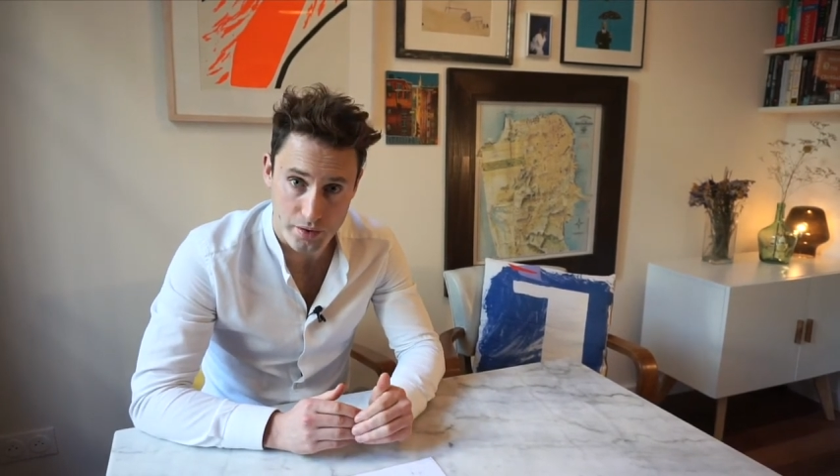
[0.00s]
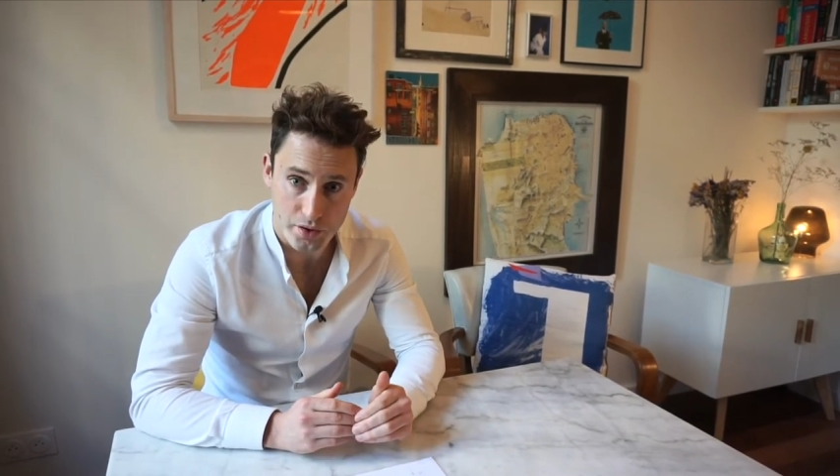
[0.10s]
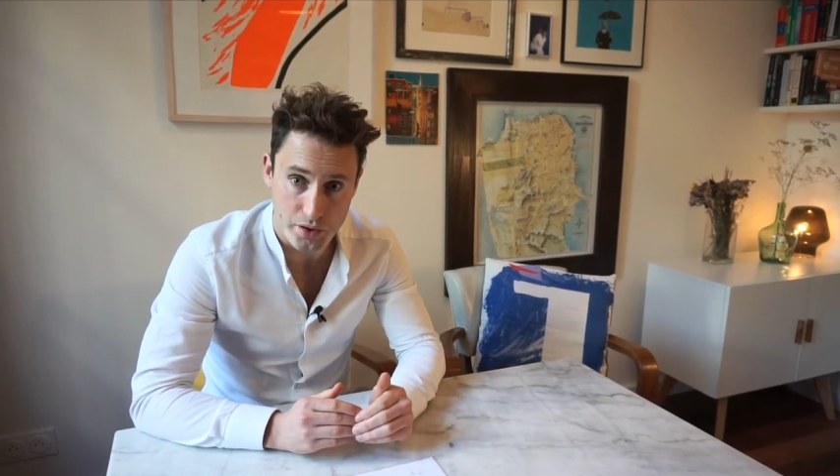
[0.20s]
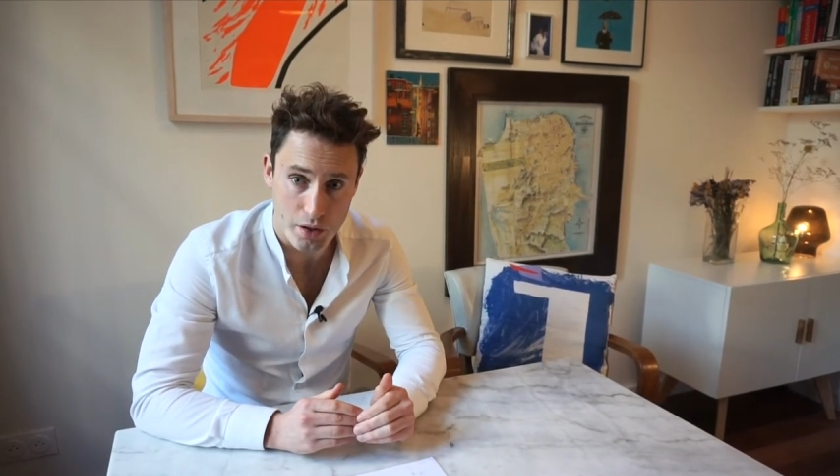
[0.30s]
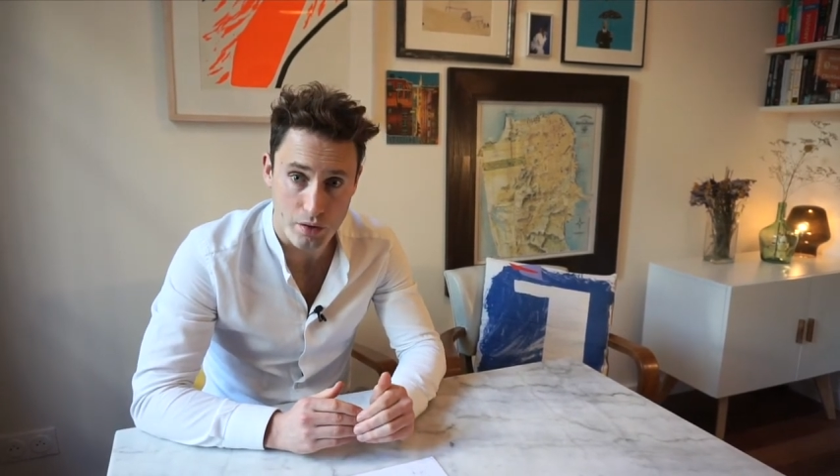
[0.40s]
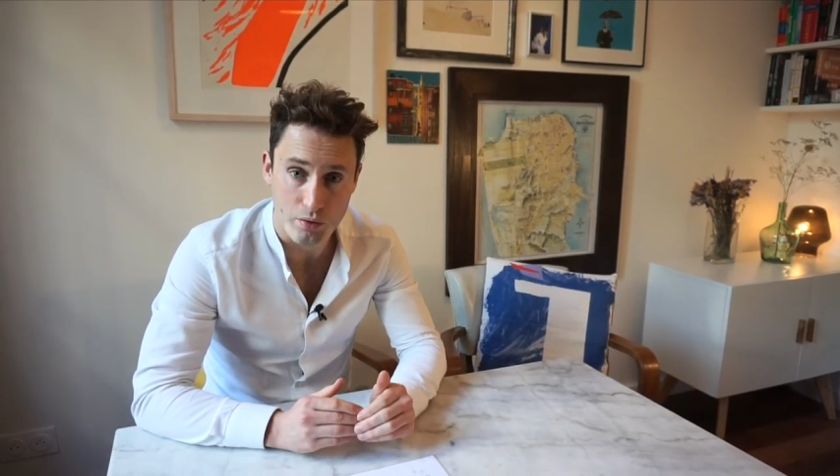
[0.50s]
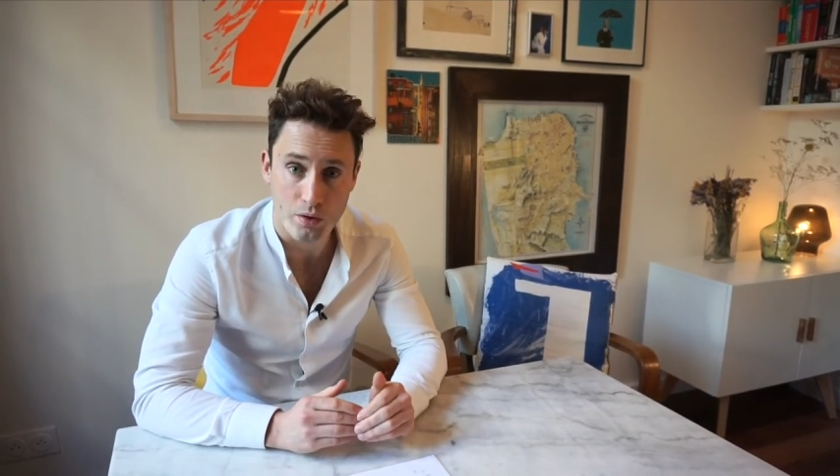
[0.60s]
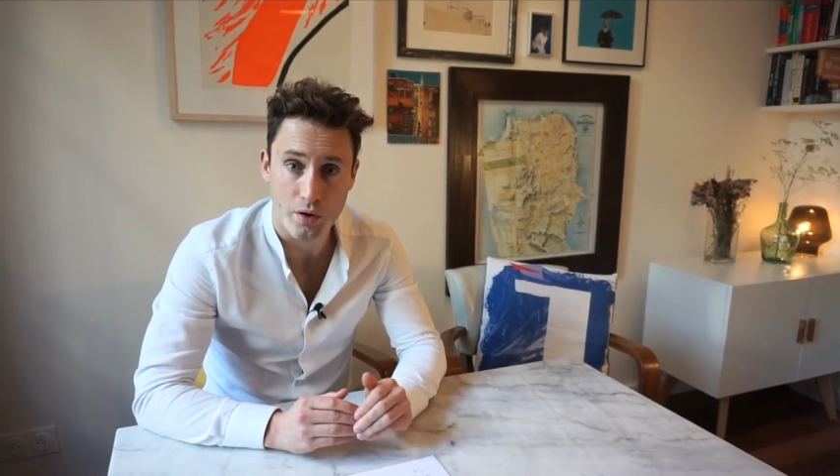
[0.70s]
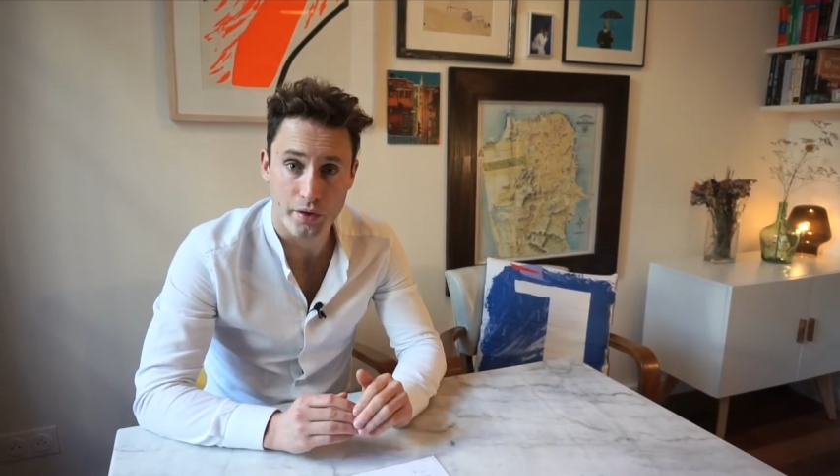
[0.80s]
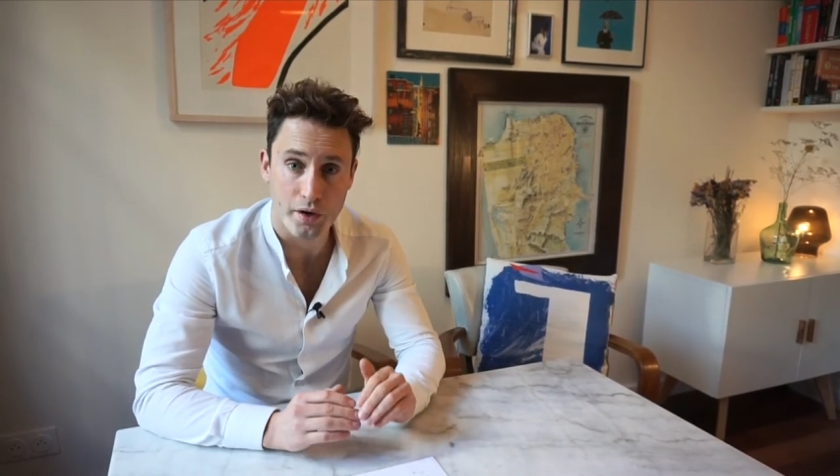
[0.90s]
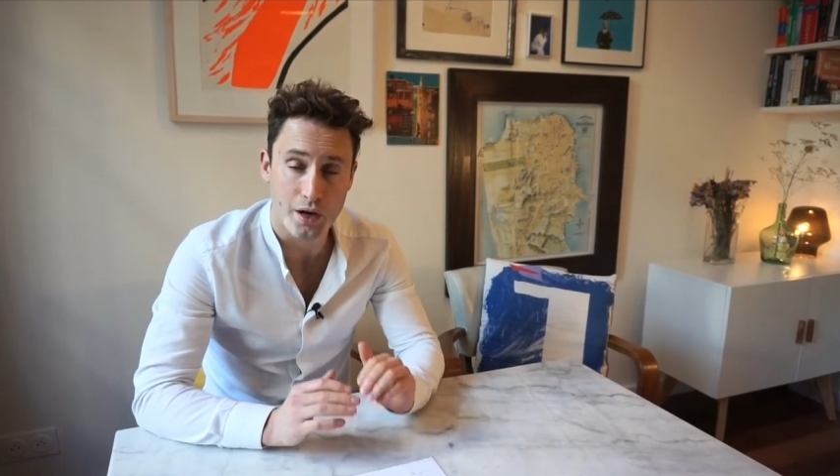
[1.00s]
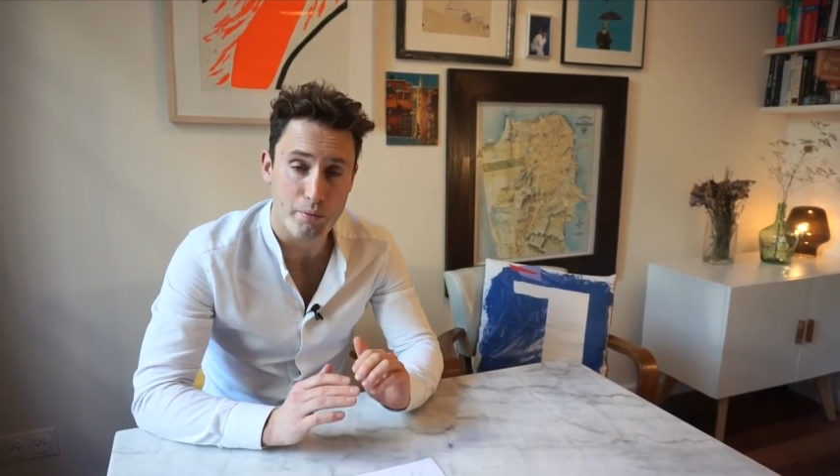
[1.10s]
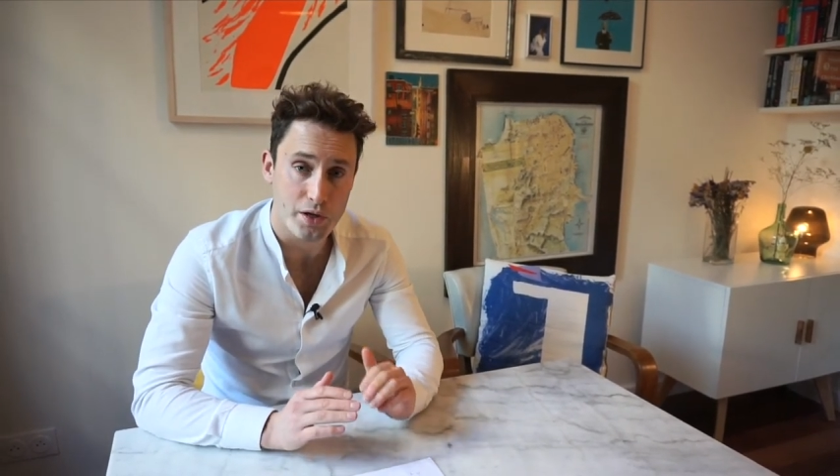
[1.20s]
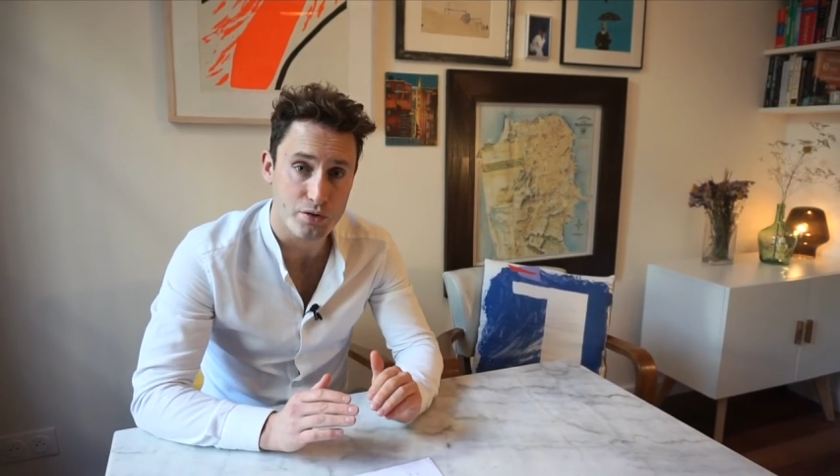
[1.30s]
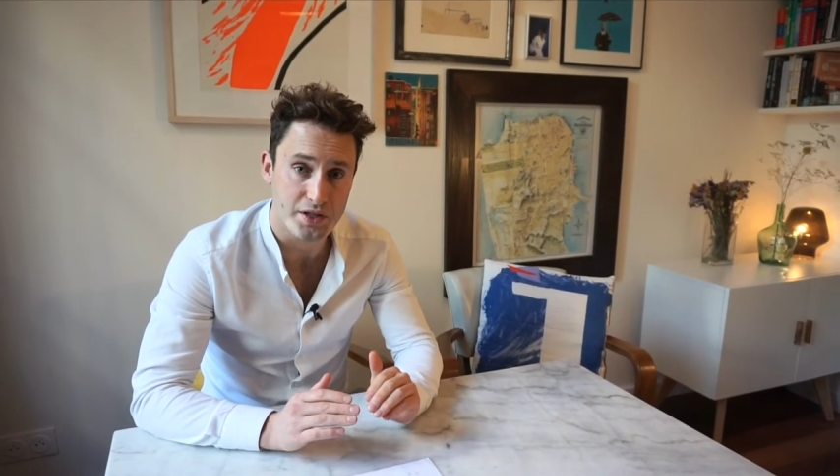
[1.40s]
So the
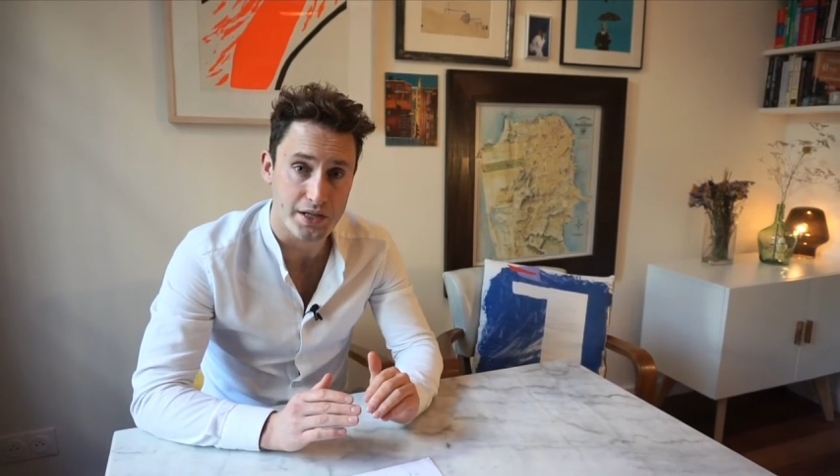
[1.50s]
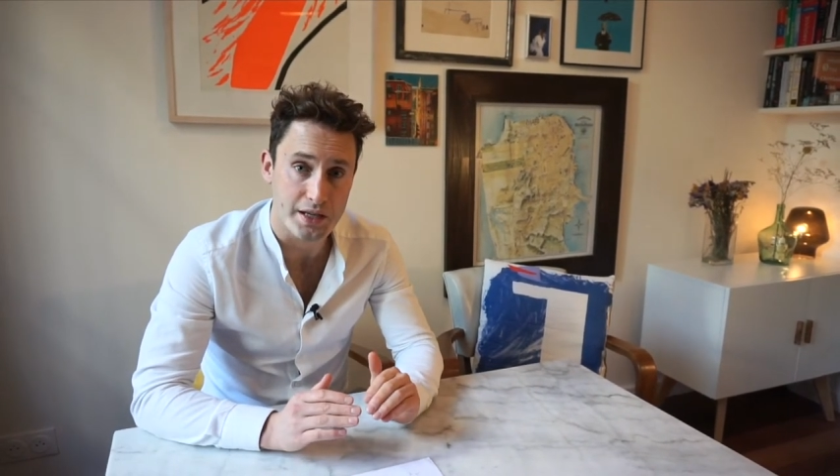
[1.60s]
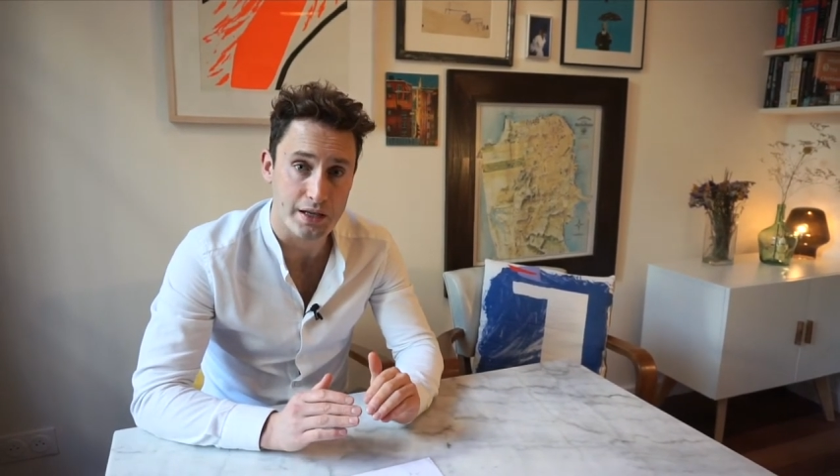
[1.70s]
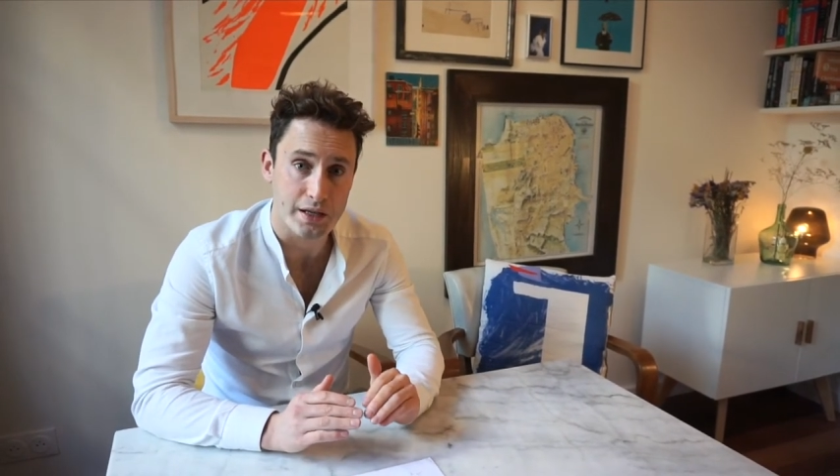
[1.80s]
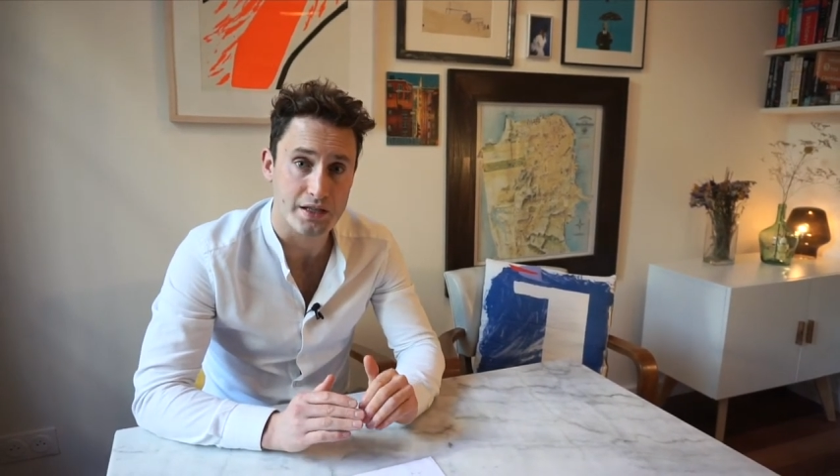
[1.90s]
number you see